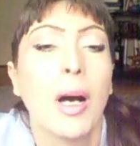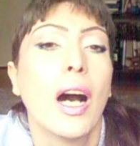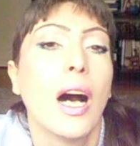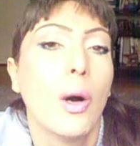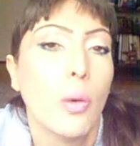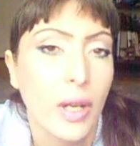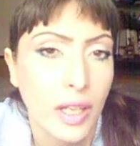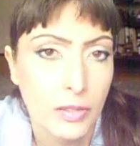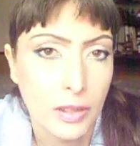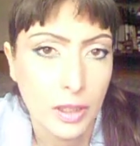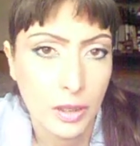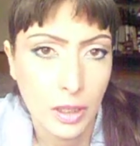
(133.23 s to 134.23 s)

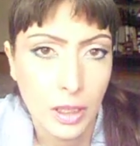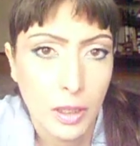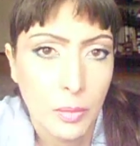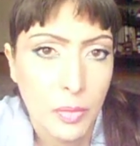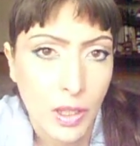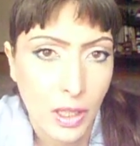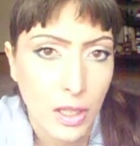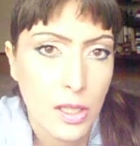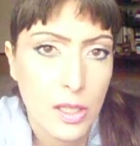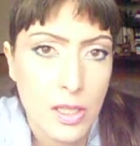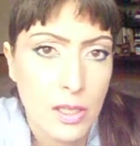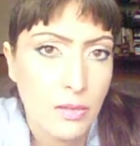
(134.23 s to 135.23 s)
However,
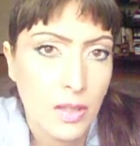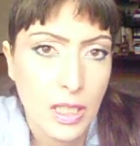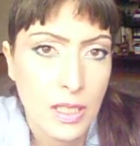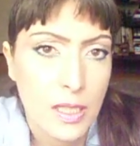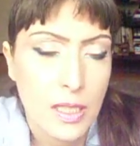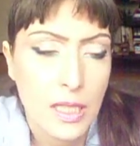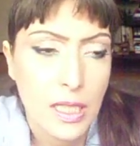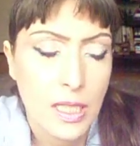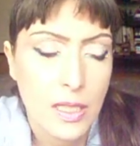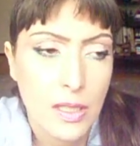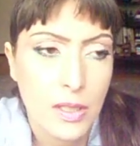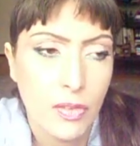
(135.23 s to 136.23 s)
because Venus
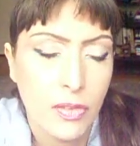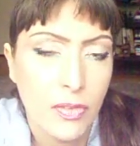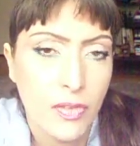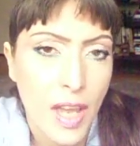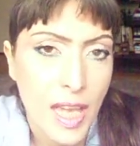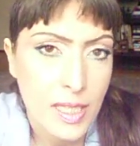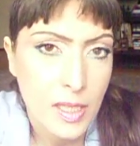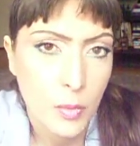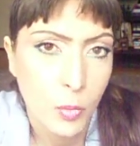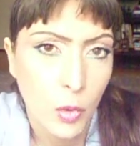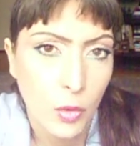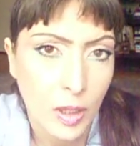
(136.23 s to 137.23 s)
is the fast
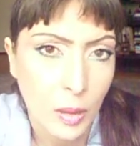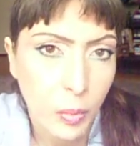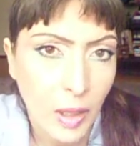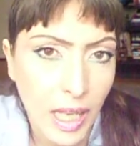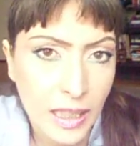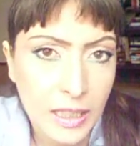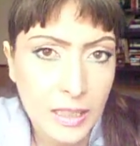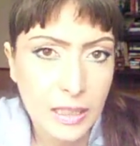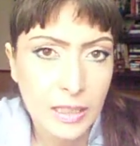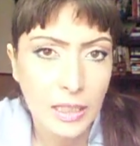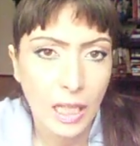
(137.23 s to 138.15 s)
moving planet,